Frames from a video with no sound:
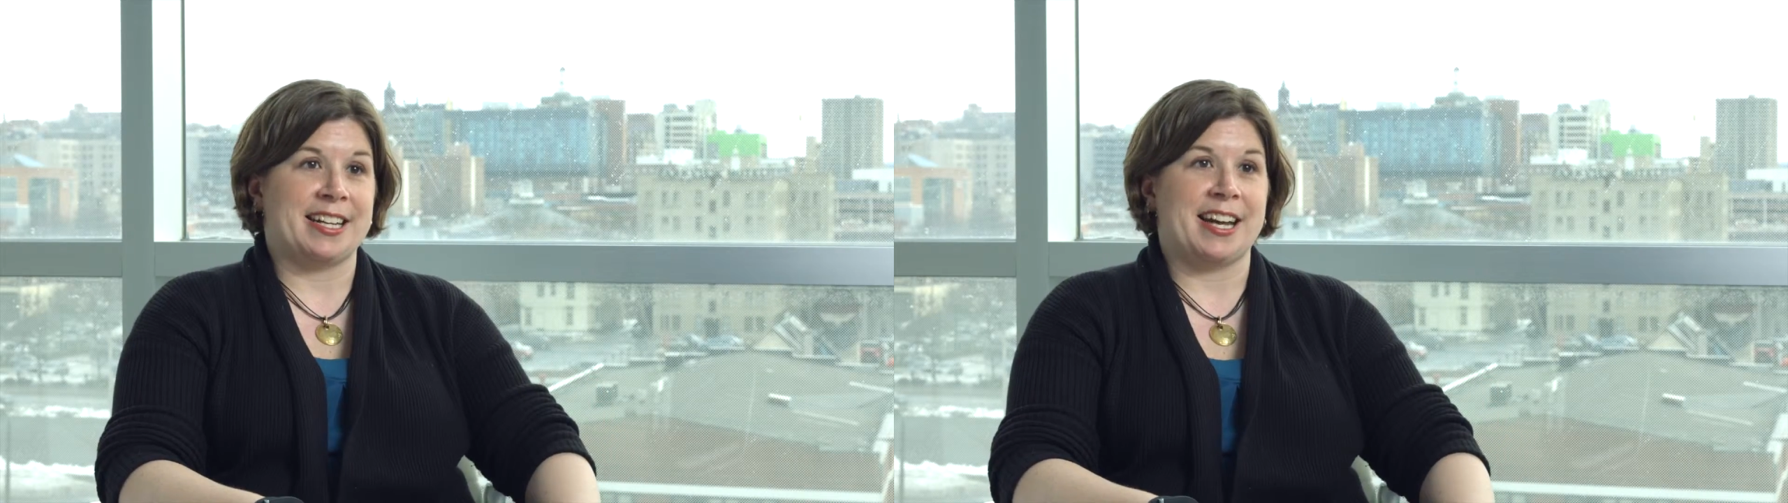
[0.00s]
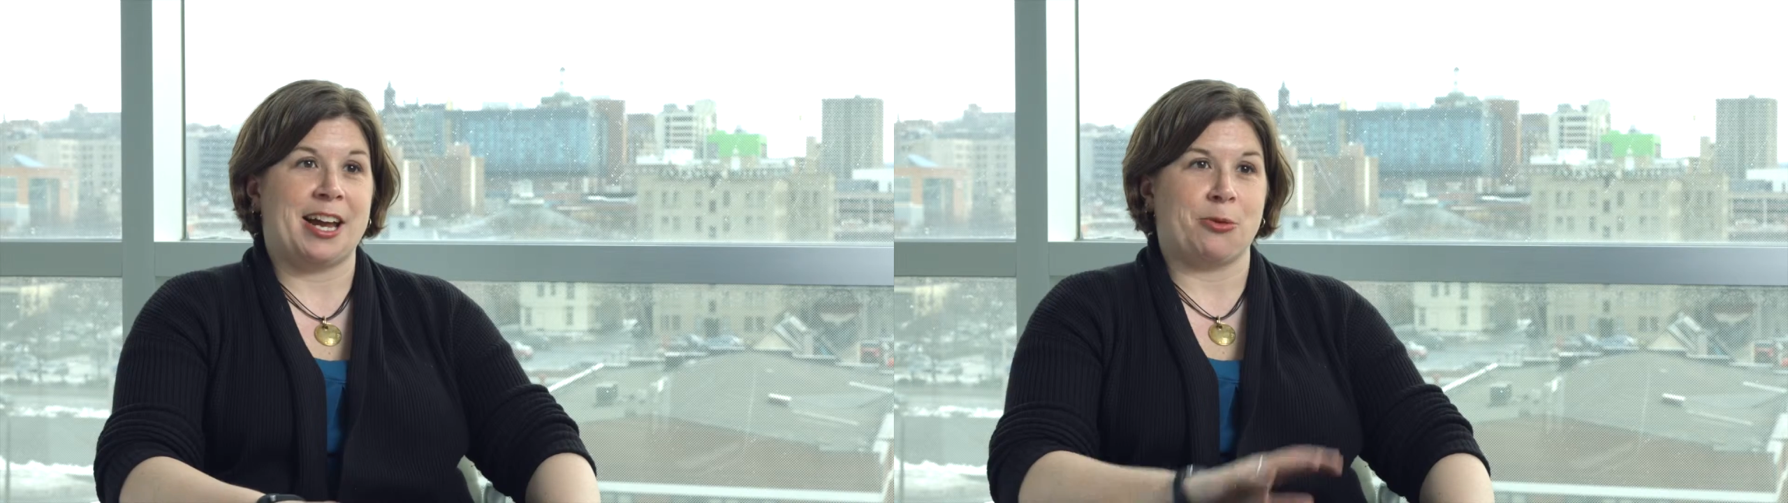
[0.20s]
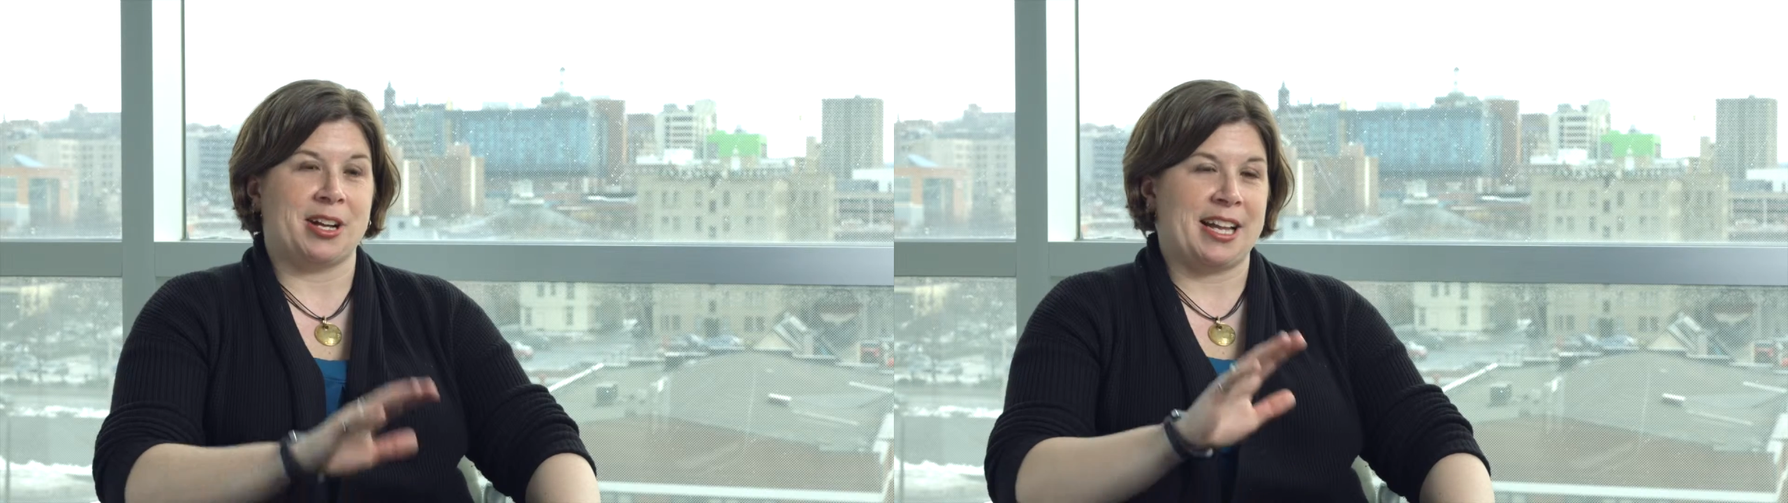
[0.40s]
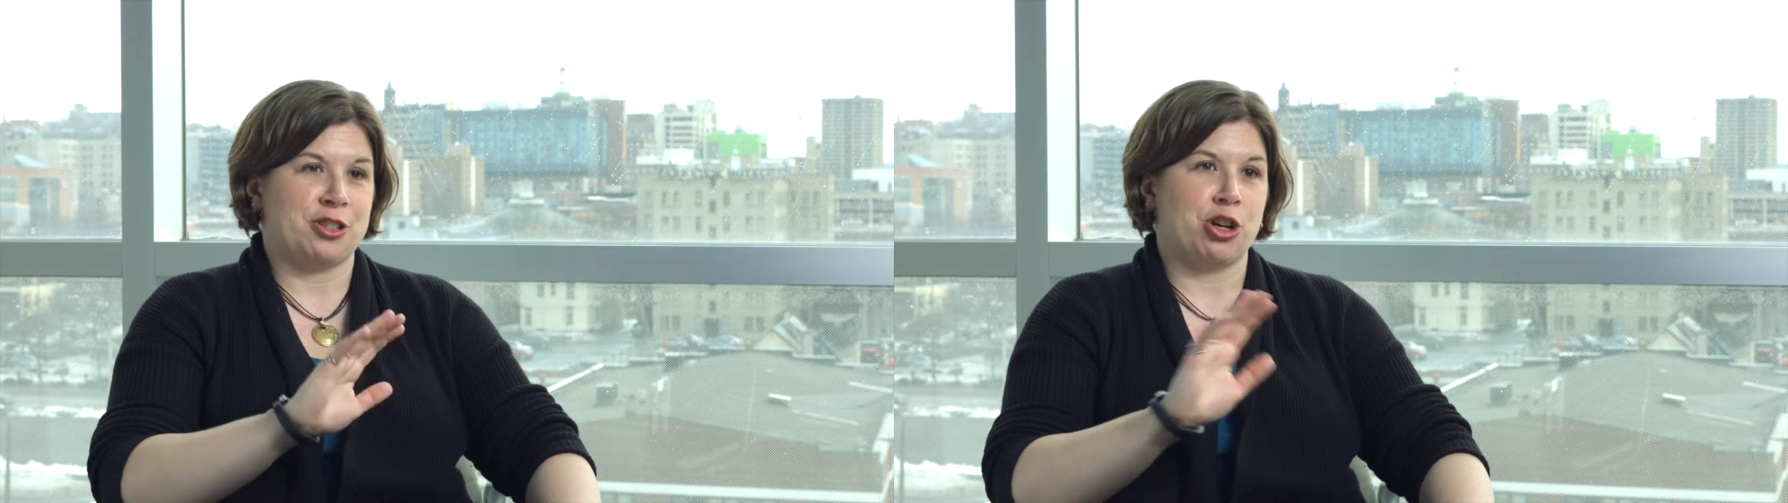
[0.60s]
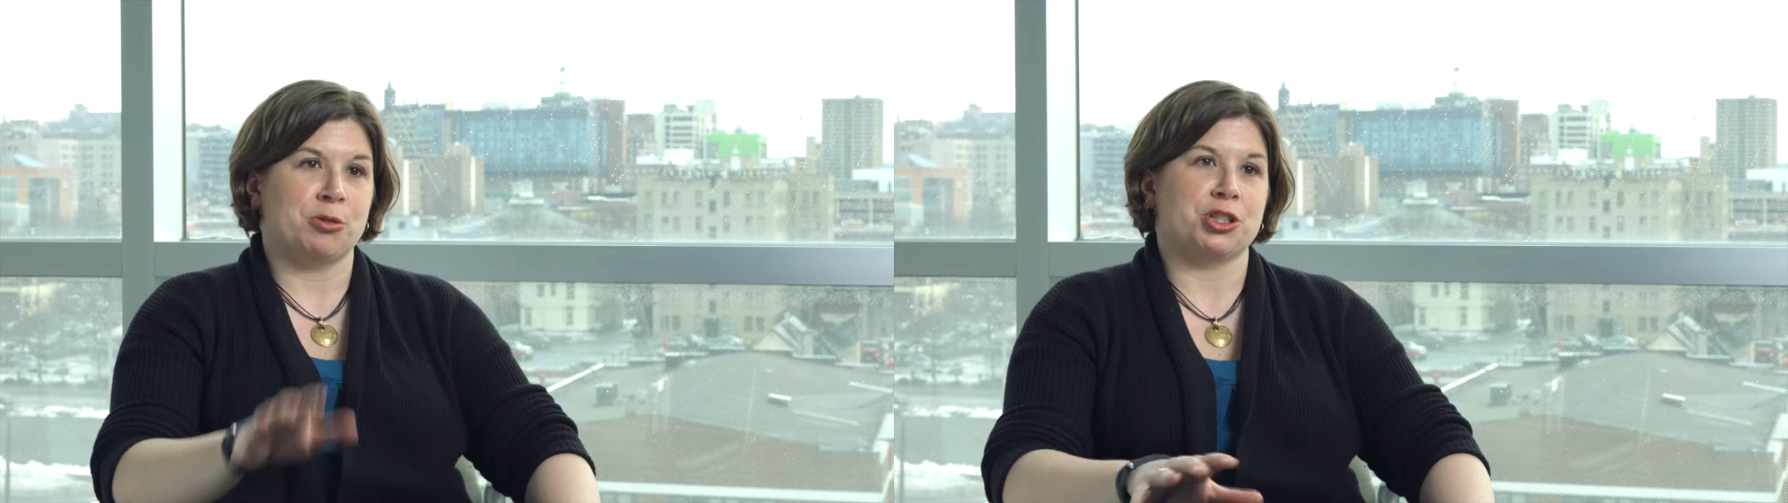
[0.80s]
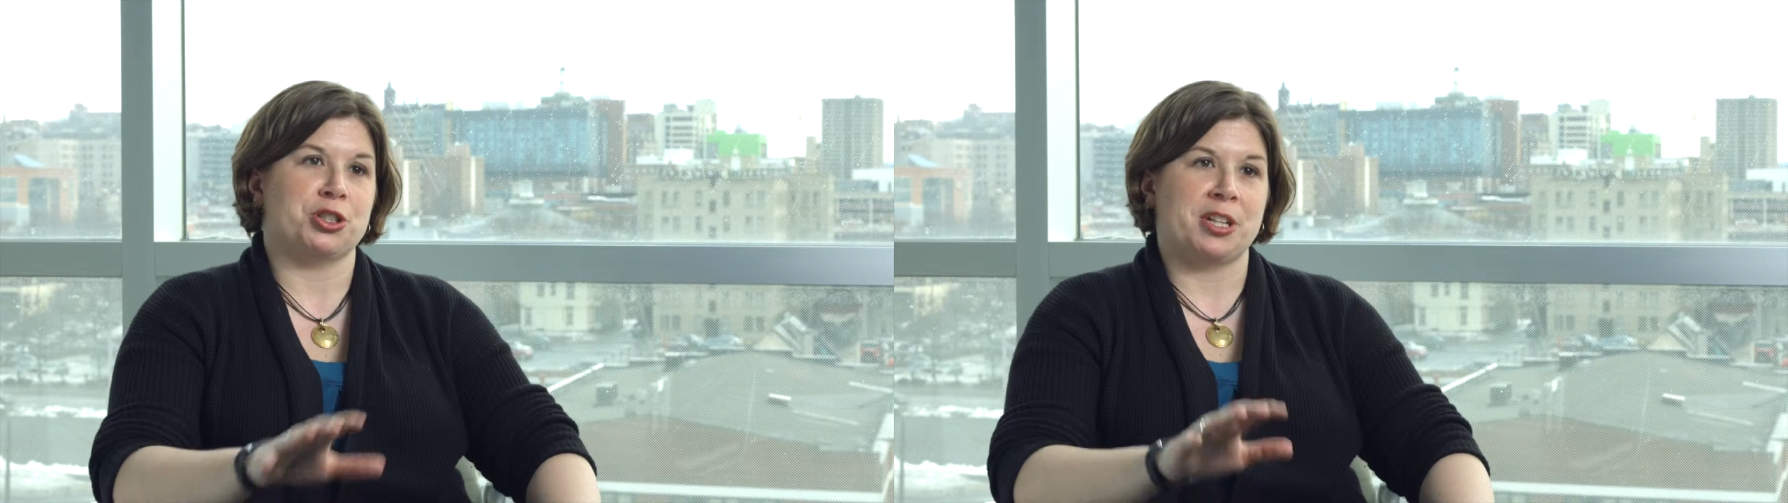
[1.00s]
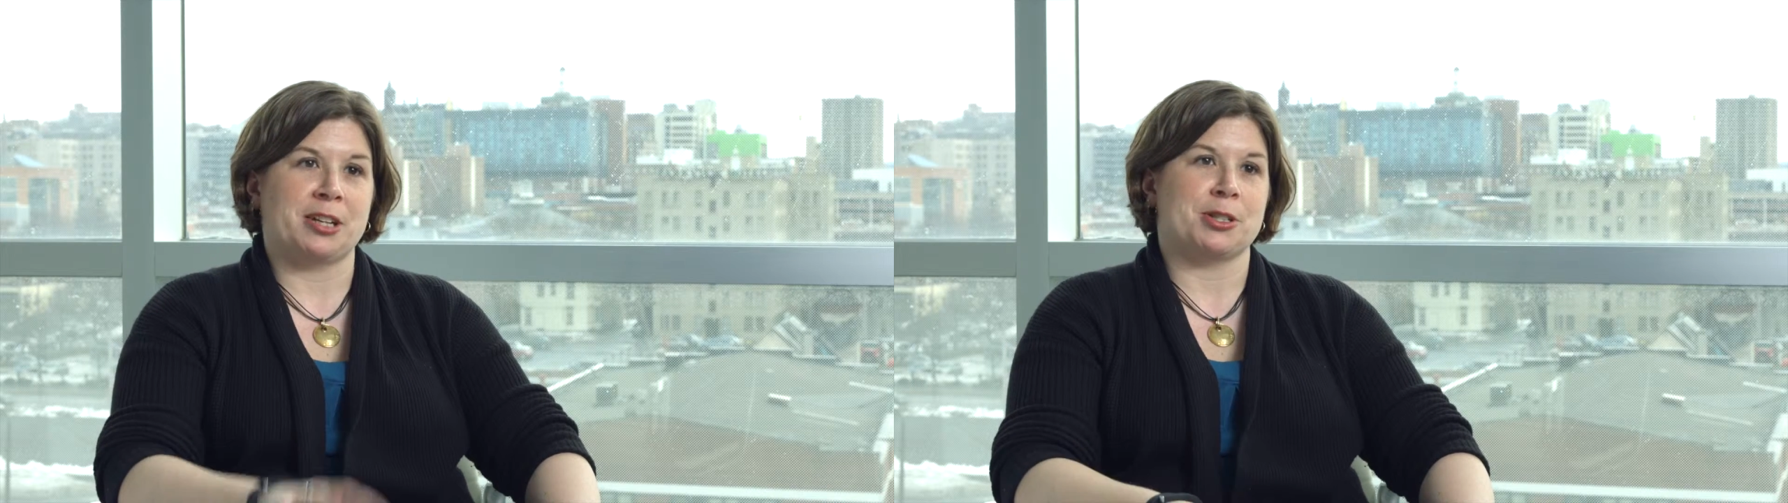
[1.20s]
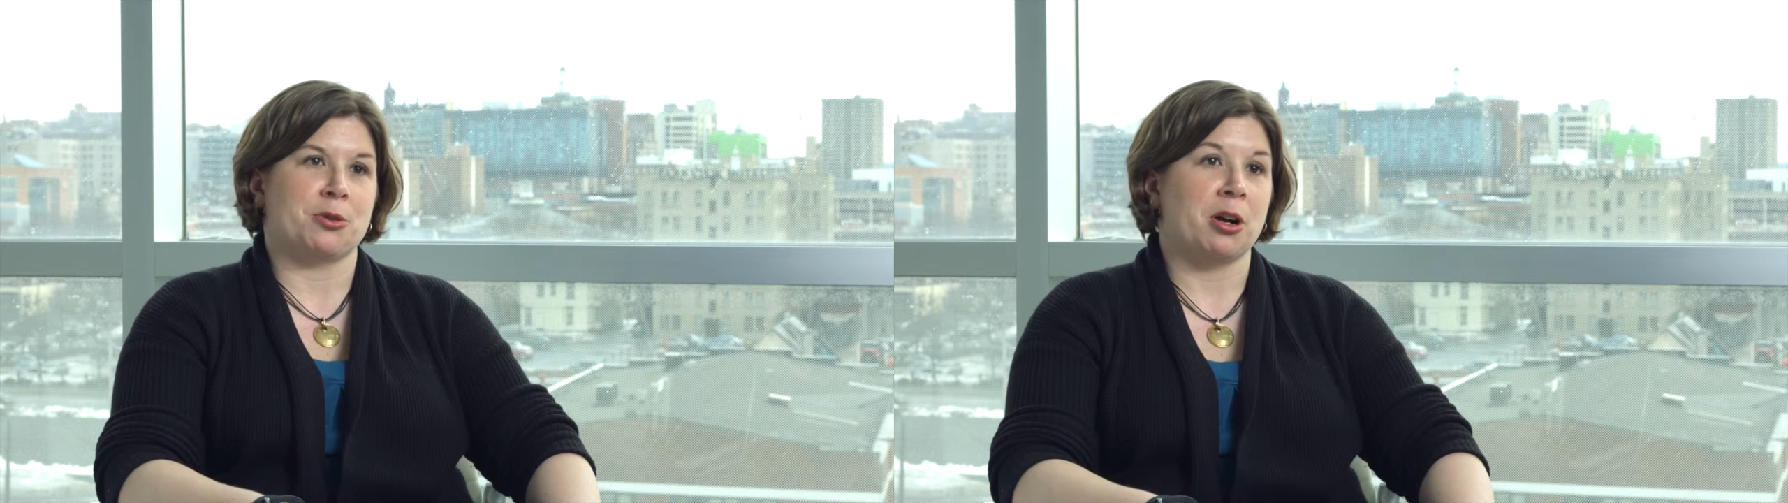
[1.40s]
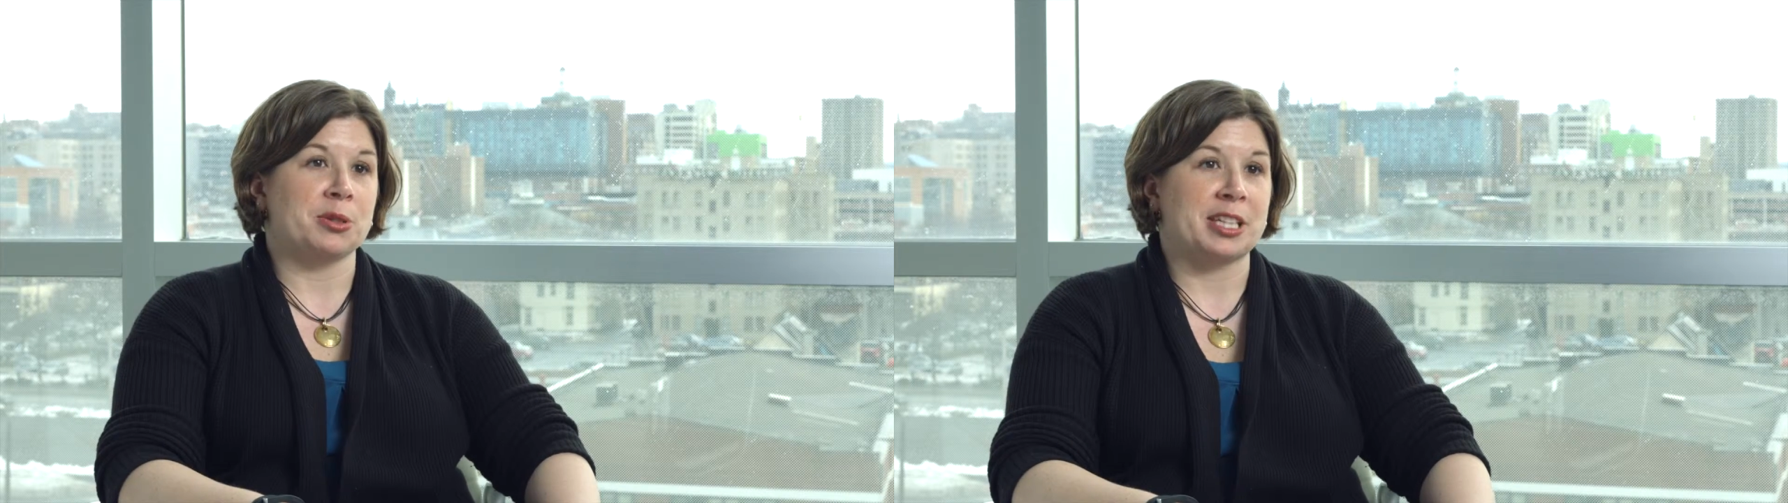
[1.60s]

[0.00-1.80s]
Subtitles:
and troubleshooting what's wrong with the